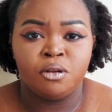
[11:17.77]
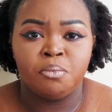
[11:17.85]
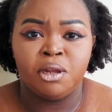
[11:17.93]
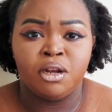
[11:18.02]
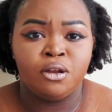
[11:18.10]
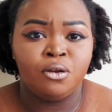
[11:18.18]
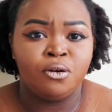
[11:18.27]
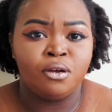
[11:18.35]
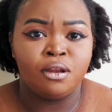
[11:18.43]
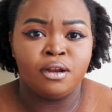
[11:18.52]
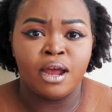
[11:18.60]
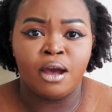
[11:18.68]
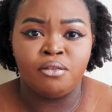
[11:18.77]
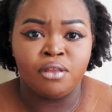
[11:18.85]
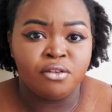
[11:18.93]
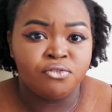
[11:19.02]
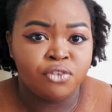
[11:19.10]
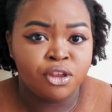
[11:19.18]
depending on how
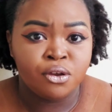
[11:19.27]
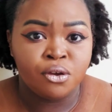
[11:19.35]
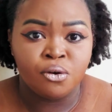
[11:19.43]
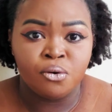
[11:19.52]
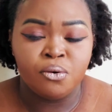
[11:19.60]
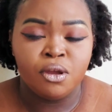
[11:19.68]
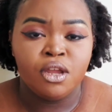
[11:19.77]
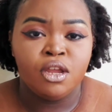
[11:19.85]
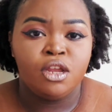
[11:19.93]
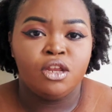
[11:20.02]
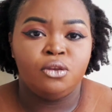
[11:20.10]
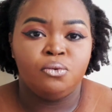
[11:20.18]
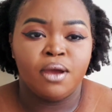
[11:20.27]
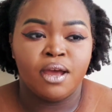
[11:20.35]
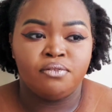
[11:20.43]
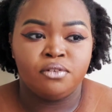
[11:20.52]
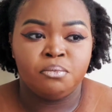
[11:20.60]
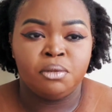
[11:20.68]
they feel, you
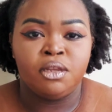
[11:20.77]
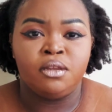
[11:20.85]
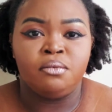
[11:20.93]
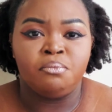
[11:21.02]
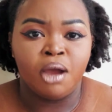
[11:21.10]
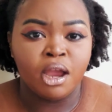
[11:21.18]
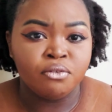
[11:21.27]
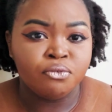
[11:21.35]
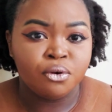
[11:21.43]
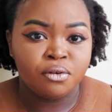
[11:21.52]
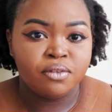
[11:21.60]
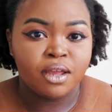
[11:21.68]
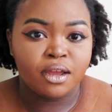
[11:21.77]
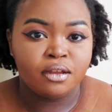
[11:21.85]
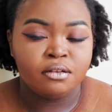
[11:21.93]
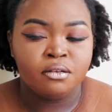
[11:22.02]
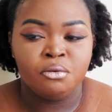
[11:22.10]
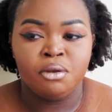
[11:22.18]
have to be mindful of them.
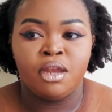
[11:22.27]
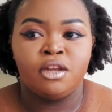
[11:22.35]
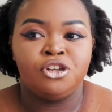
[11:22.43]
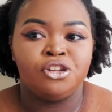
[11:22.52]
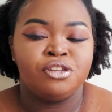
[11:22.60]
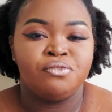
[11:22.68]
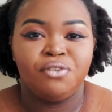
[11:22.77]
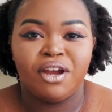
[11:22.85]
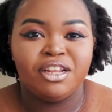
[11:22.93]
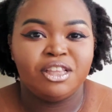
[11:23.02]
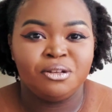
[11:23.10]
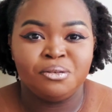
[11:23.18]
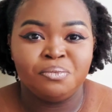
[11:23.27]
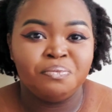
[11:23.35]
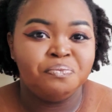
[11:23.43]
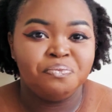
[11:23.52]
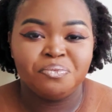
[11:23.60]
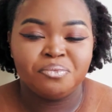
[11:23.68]
You can't just invite
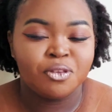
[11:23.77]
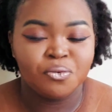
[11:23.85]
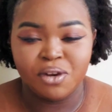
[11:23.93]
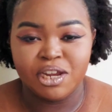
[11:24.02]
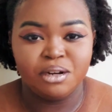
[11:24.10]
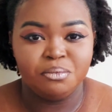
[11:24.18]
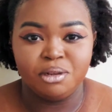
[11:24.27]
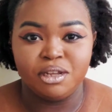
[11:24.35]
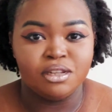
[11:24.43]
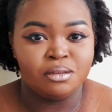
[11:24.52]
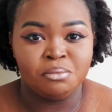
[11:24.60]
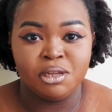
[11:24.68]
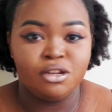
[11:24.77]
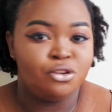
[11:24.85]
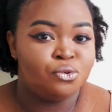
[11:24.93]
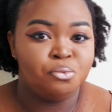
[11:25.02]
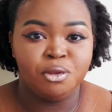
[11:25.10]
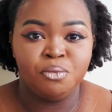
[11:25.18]
them randomly to meet
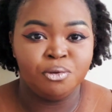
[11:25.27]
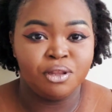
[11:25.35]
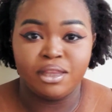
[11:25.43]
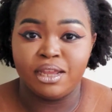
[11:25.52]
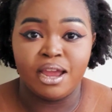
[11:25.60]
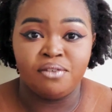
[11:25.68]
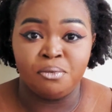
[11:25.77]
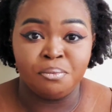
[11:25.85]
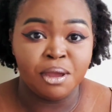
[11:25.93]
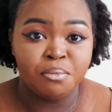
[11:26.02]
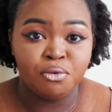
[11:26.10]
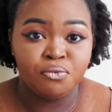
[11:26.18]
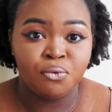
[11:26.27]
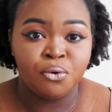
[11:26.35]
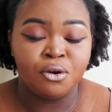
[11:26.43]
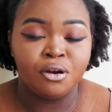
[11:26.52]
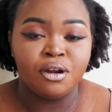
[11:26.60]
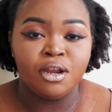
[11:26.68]
new people that they haven't met
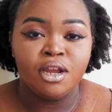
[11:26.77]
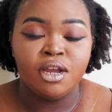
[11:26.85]
before.